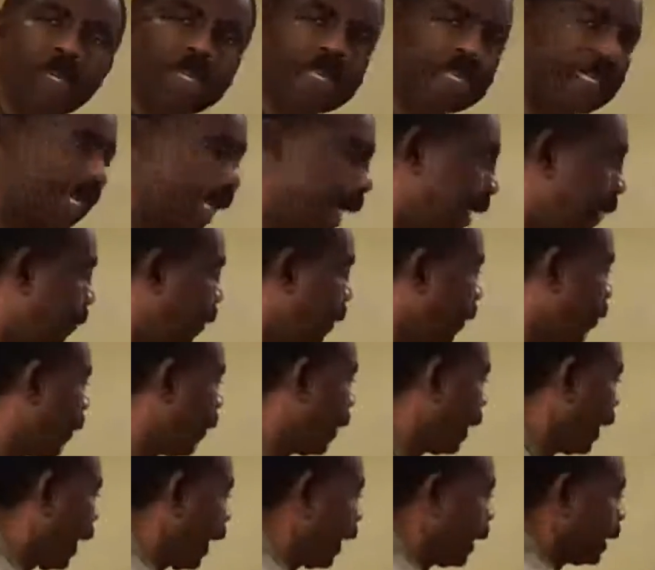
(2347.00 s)
with time, we're
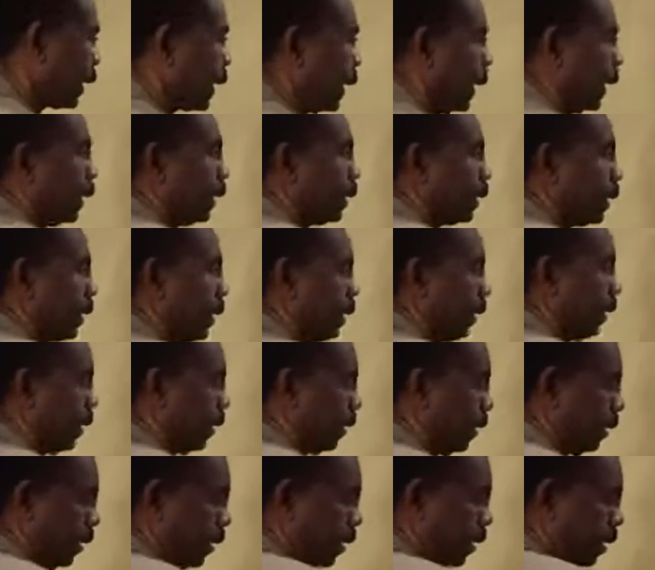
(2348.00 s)
doing excellent.
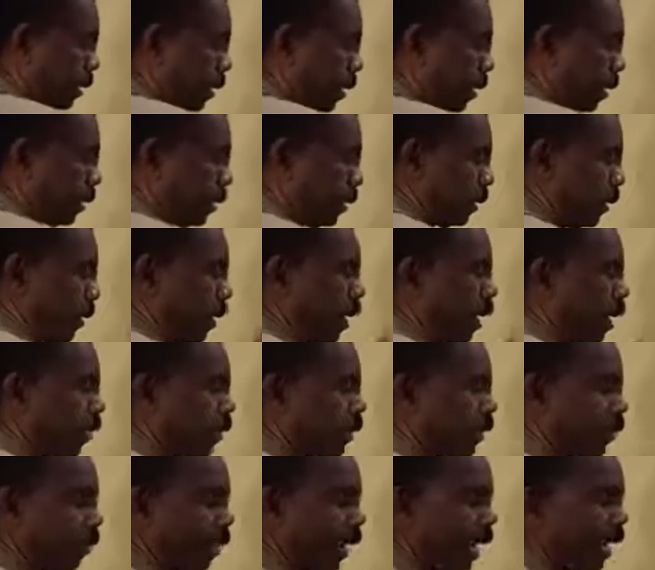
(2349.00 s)
So now
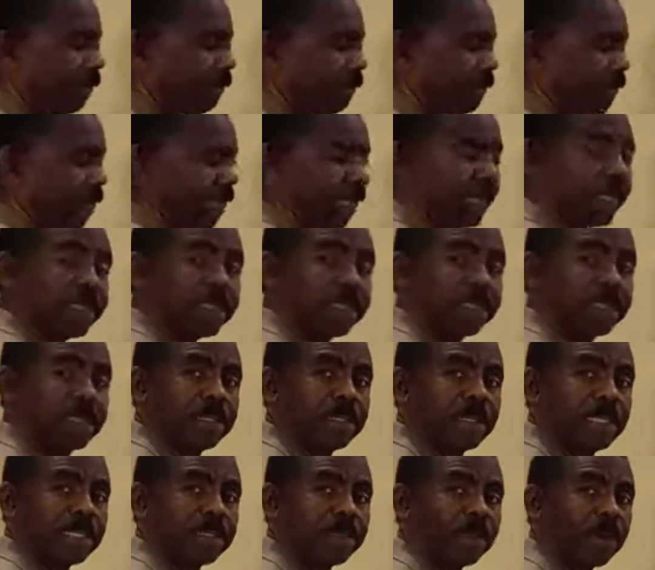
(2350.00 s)
you have
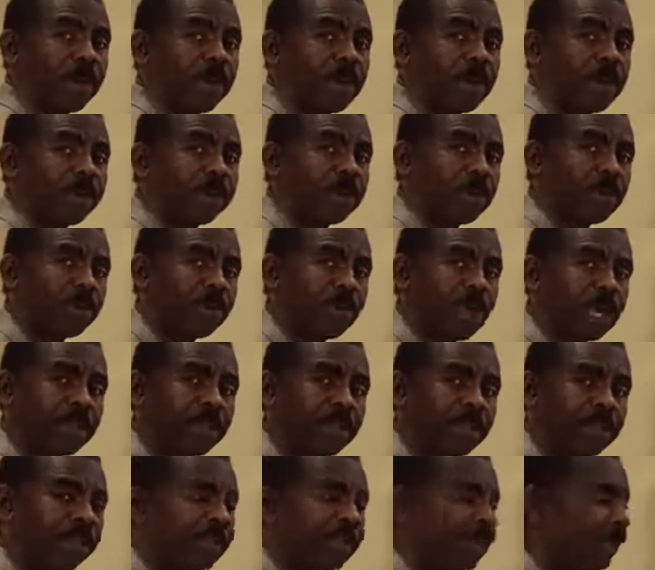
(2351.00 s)
this as part of your
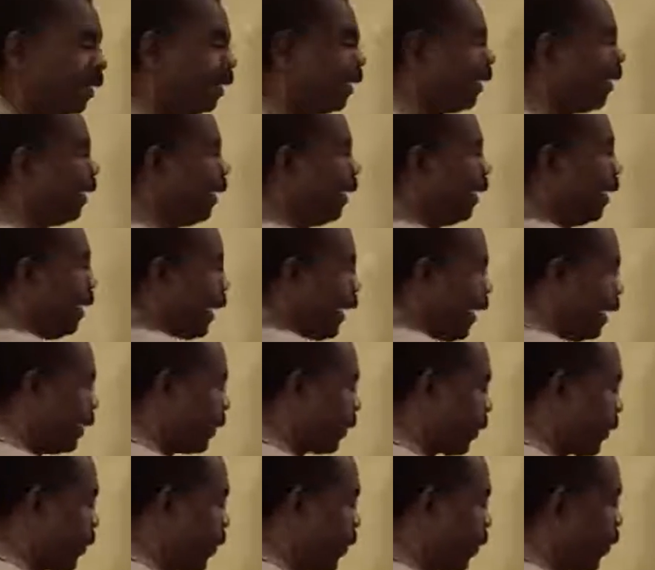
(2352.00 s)
record.
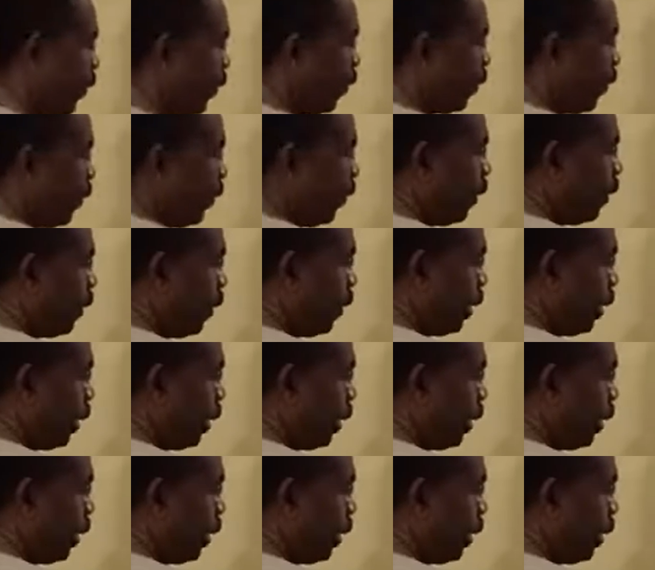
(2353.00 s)
Let's go